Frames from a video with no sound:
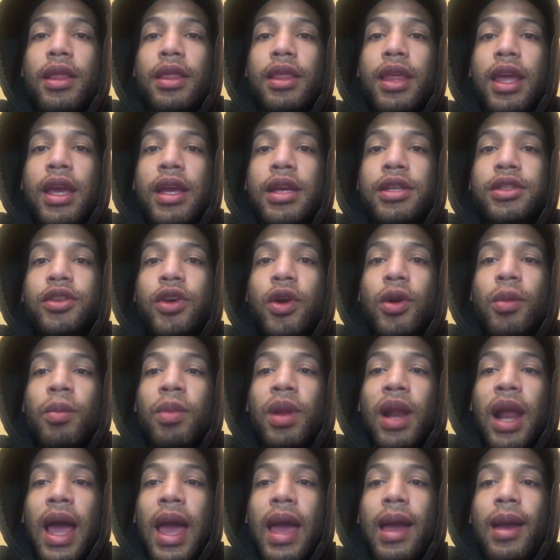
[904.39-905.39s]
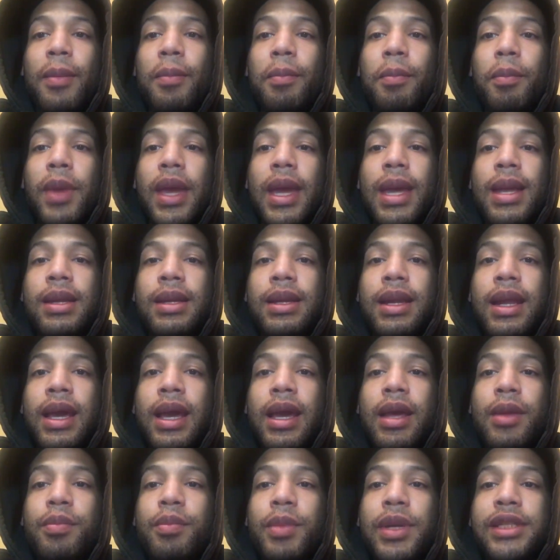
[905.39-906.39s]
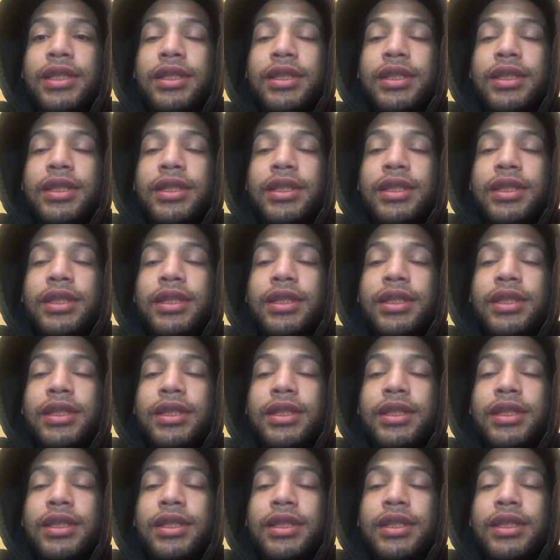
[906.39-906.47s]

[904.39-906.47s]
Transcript: These are black men-led